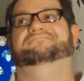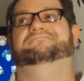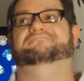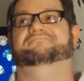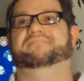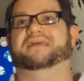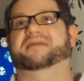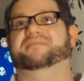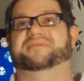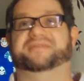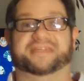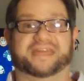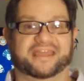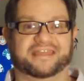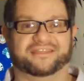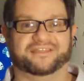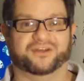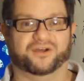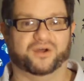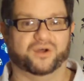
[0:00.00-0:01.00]
maybe they
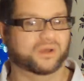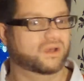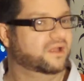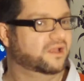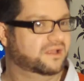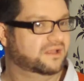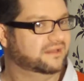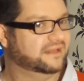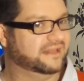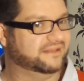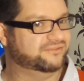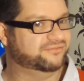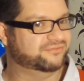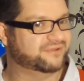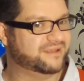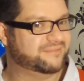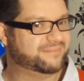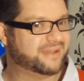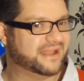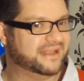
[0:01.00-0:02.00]
thought, let's
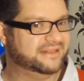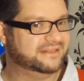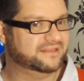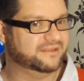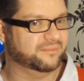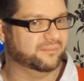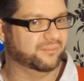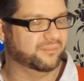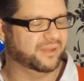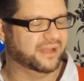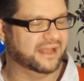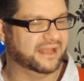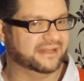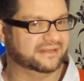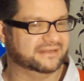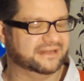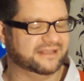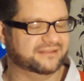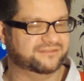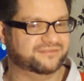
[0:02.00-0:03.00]
repaint them
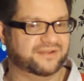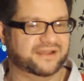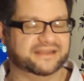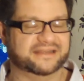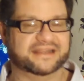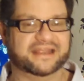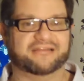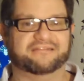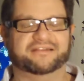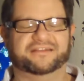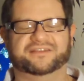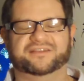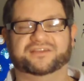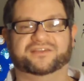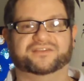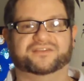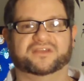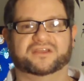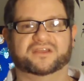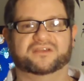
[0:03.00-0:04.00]
and let's find
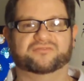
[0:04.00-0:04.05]
characters,